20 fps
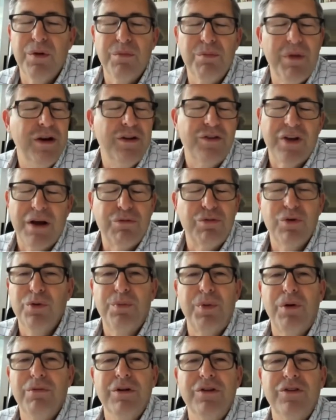many times we'll
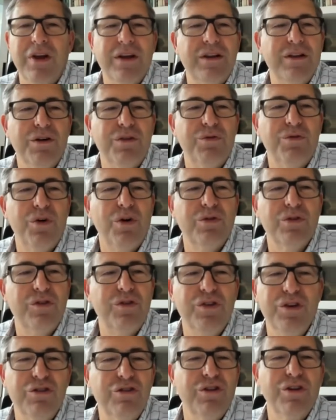probably take the wrong
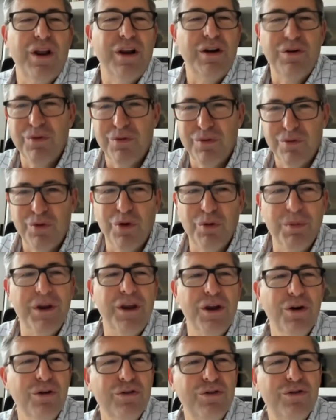decision and we'll be
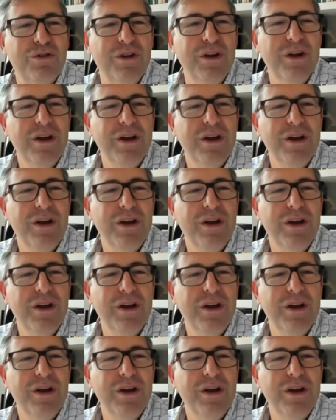killed.